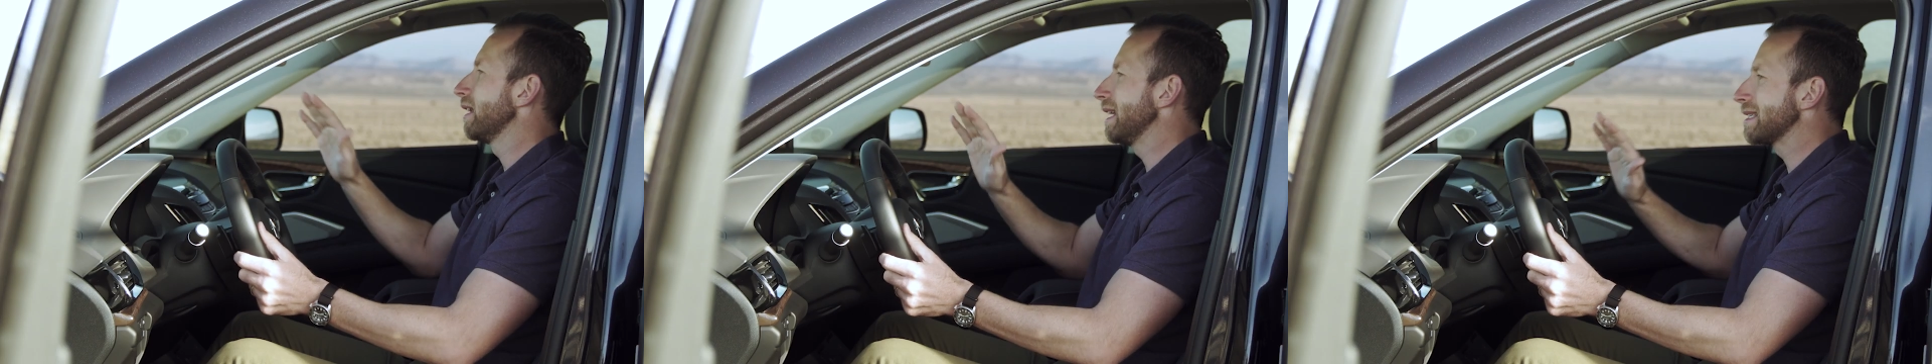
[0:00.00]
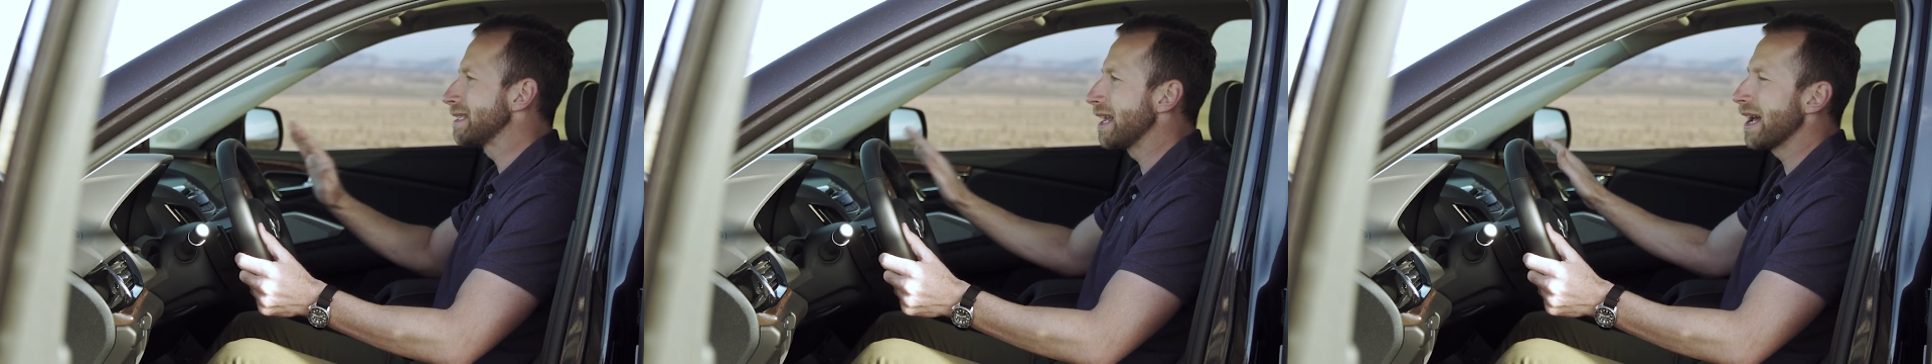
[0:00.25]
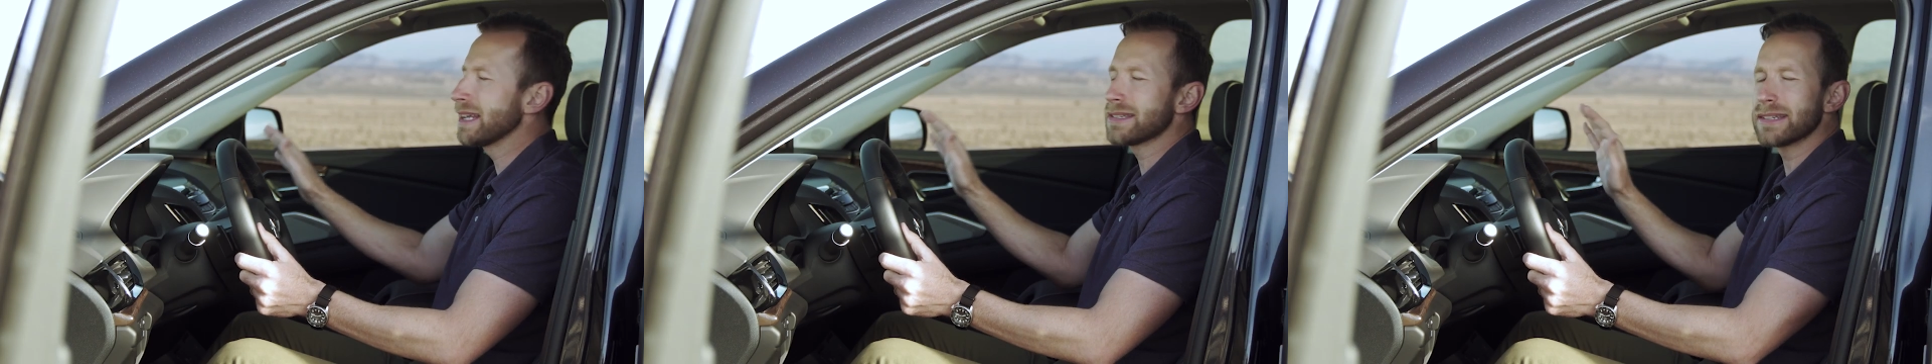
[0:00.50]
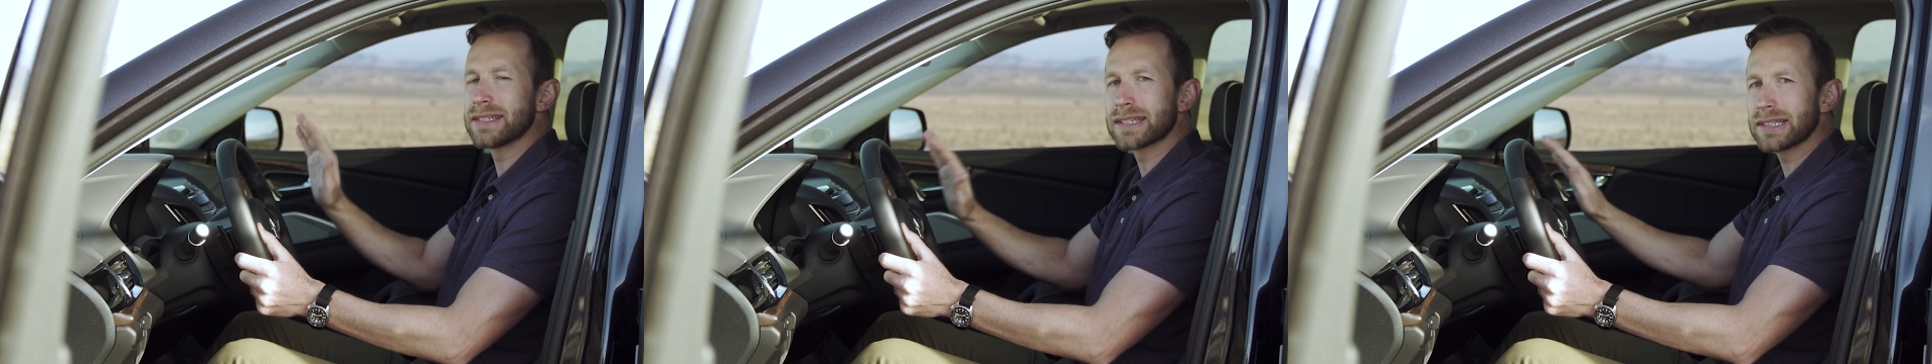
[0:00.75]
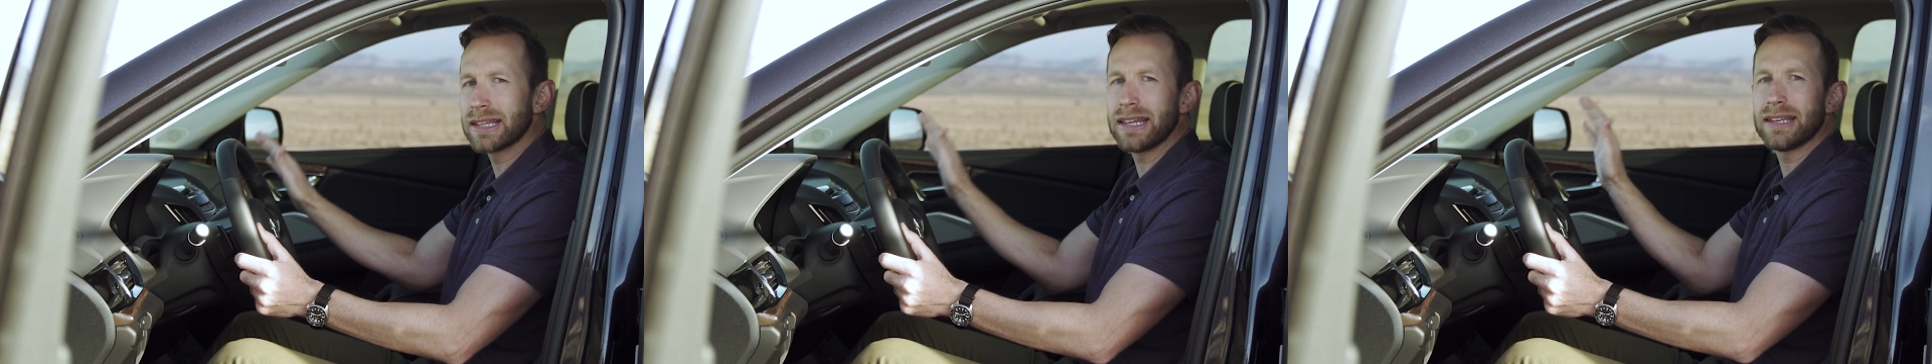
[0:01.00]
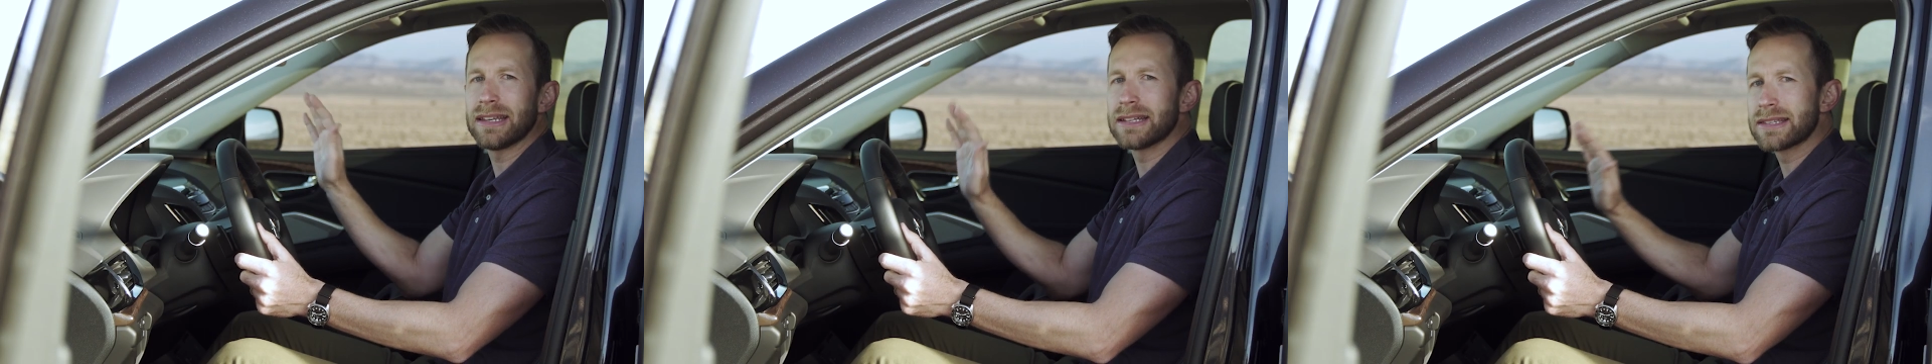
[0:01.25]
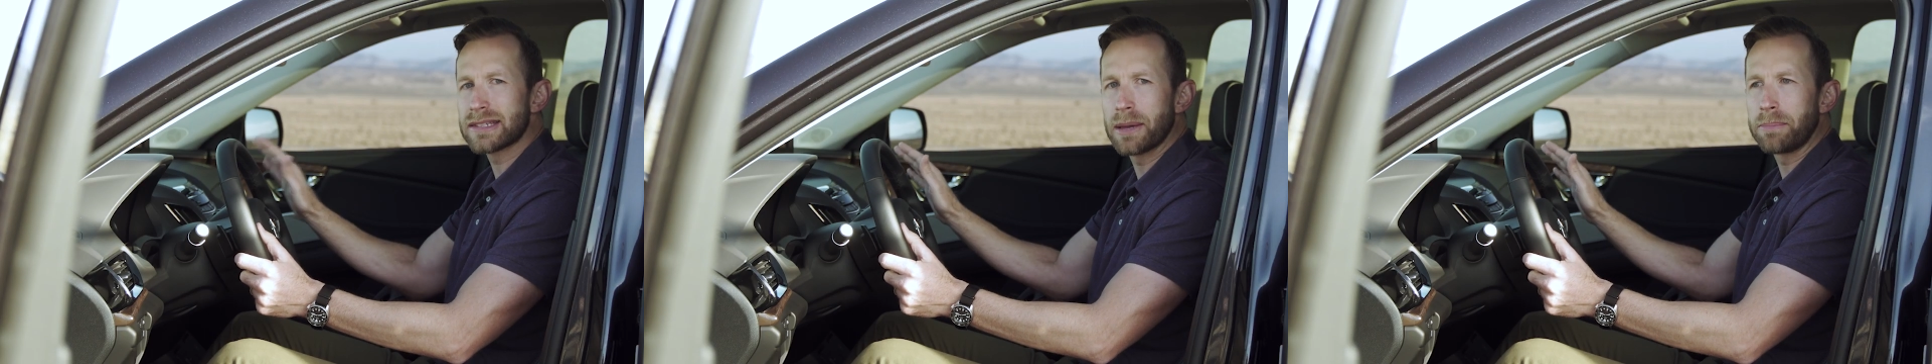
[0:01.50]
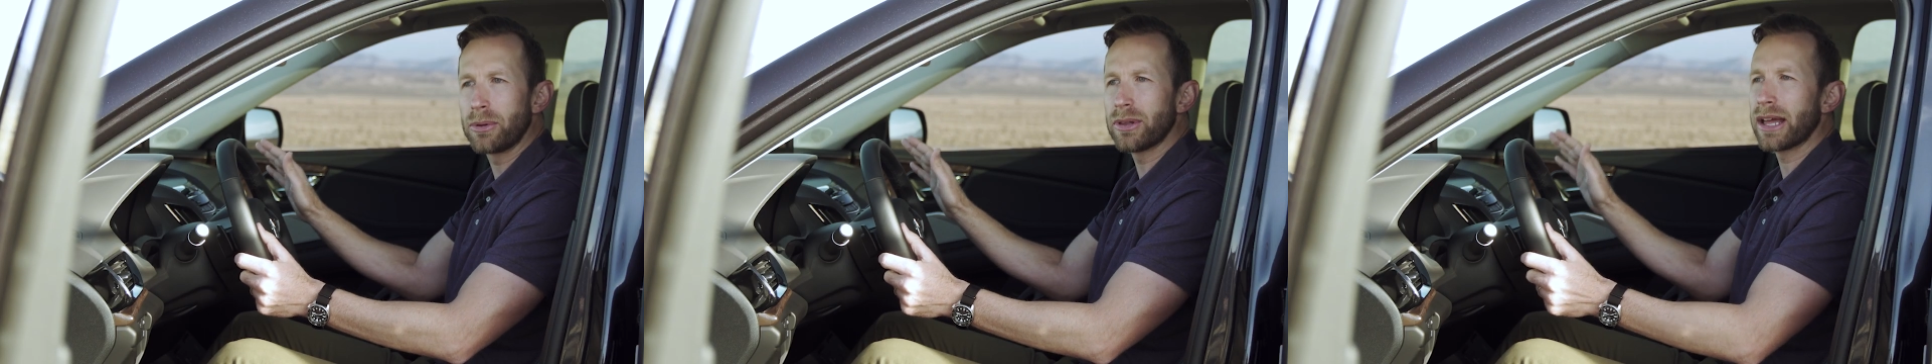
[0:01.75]
It's nice, it's clean, it's
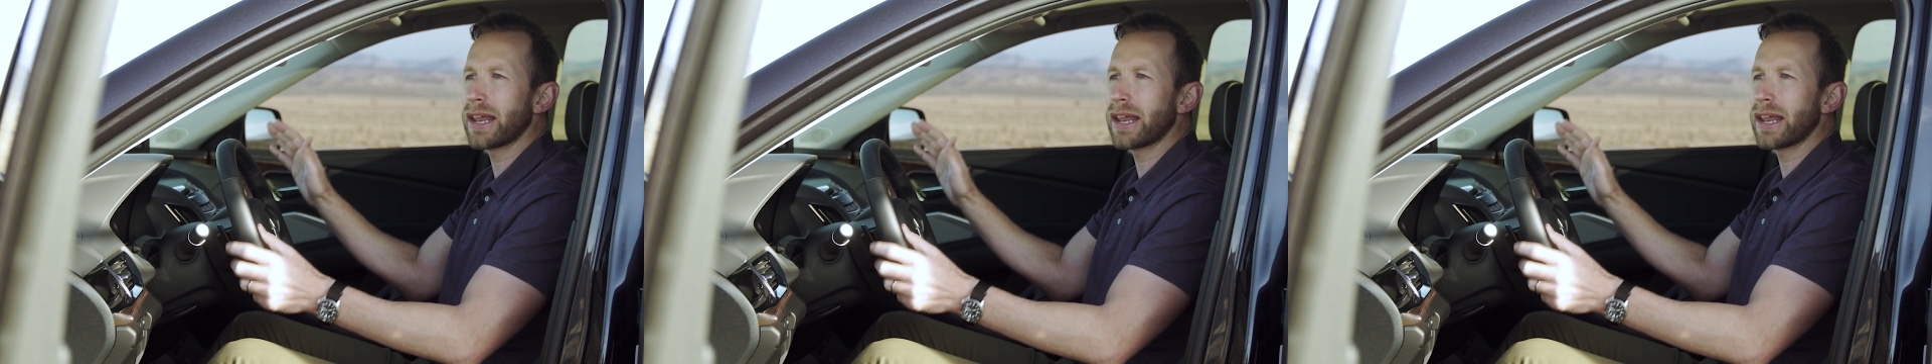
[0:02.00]
simple,